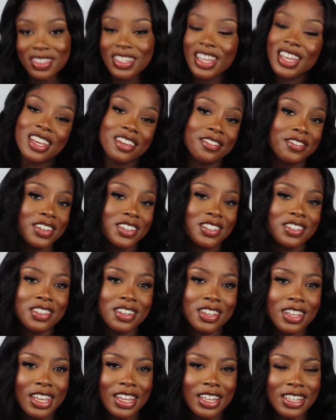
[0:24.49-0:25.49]
Thank you for
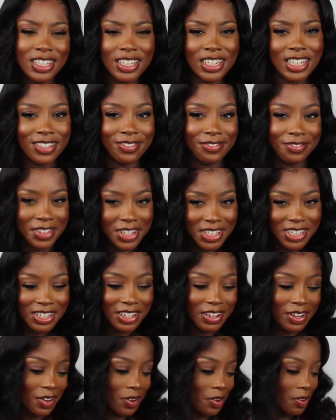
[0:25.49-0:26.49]
tuning into this
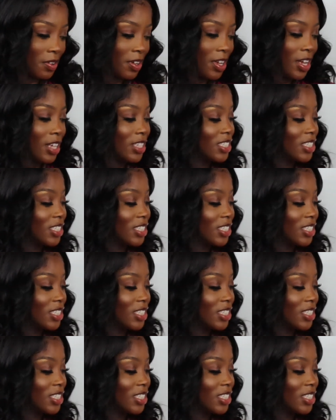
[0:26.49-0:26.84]
video.